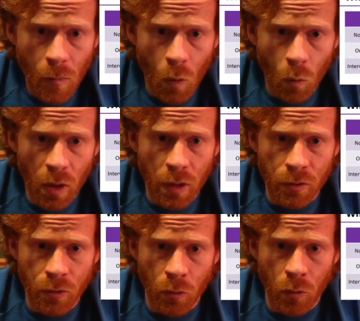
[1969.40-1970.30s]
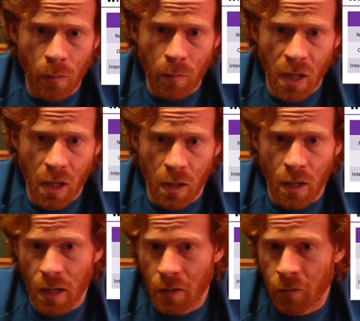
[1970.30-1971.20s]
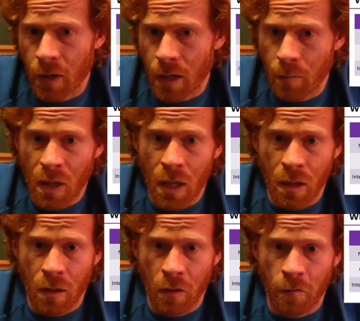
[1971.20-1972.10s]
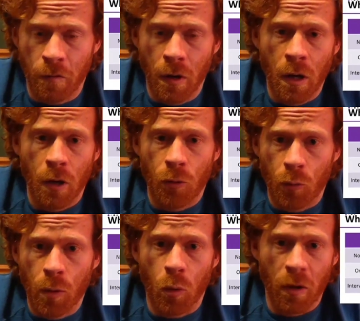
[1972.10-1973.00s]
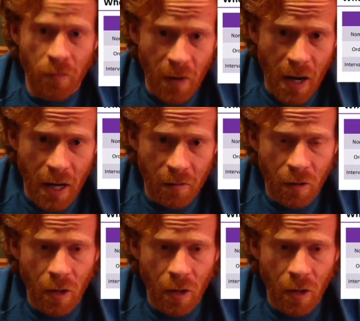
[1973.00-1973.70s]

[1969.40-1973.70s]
we could do a mean, and if we had a mean of 3.5,